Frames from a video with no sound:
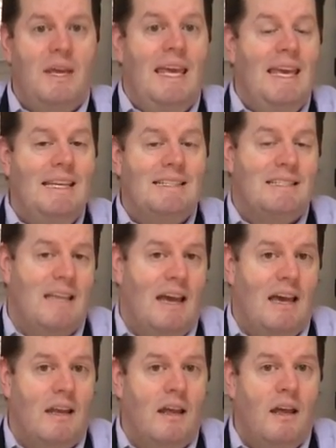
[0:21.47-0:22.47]
heat
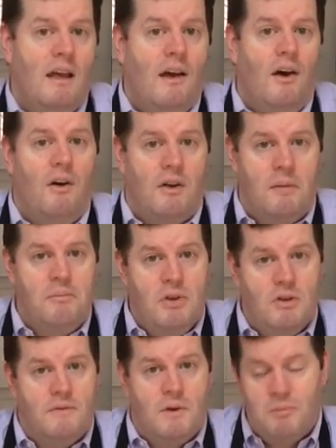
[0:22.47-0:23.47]
set on a
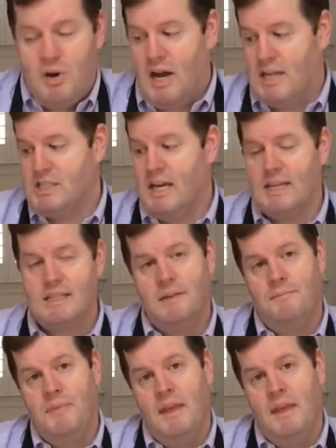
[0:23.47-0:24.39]
beautiful project.